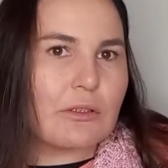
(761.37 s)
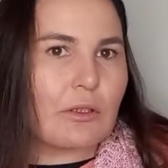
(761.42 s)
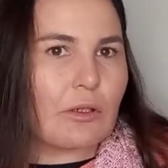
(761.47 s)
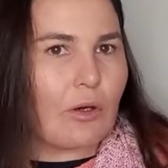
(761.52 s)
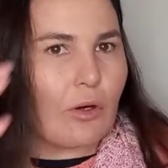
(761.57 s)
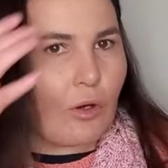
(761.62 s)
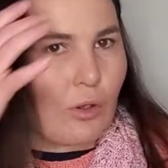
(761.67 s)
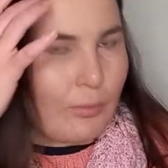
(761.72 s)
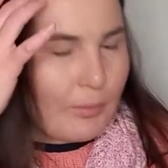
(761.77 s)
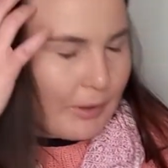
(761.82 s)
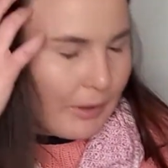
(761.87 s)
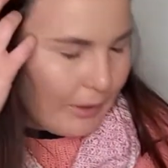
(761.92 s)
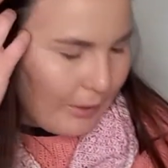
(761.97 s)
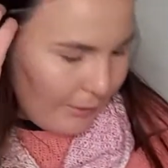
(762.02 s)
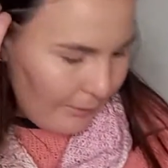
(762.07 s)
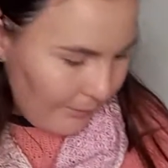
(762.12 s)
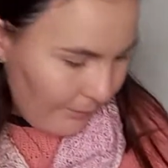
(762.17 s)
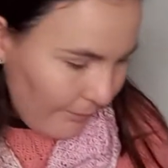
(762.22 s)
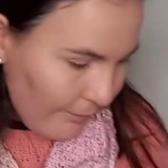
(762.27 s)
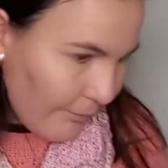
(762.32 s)
Harmony.
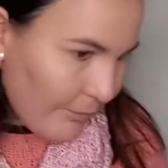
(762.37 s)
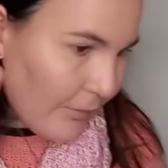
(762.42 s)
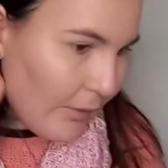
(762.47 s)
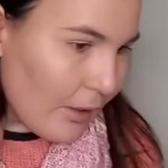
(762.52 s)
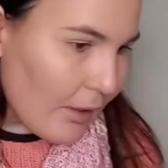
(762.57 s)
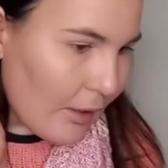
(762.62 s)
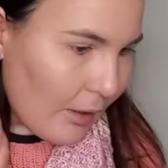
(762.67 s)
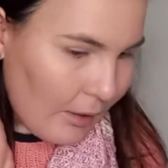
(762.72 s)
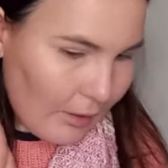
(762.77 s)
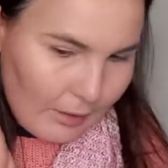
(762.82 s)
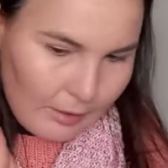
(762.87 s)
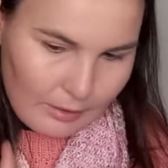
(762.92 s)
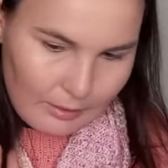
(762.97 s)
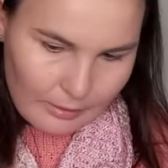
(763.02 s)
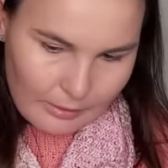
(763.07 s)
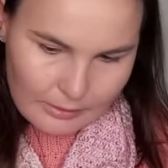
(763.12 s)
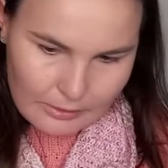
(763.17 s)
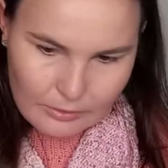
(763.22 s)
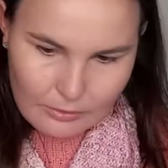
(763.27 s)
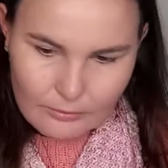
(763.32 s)

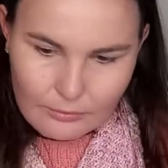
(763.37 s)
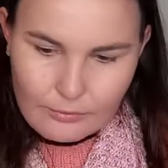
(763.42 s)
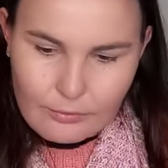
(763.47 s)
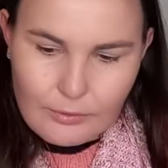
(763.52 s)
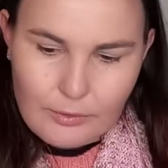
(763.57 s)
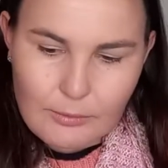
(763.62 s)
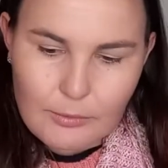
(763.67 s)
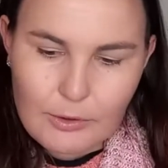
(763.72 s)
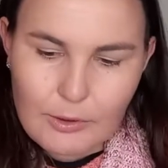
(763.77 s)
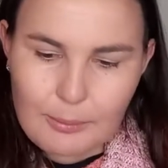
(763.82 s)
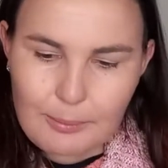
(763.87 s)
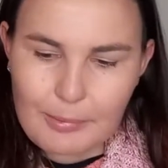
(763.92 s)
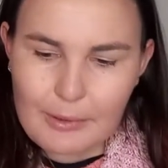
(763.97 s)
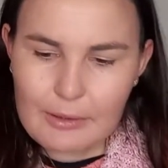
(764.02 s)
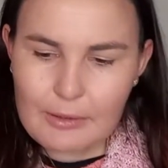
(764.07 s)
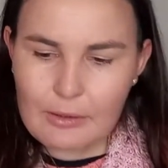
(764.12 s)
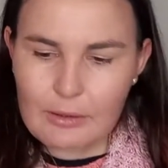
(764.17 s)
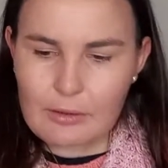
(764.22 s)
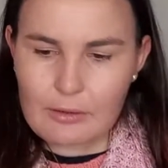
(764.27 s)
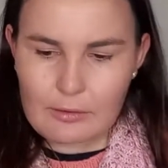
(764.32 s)
Let's confirm on the
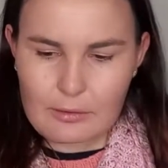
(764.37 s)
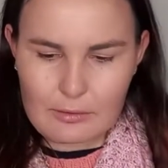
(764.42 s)
pattern.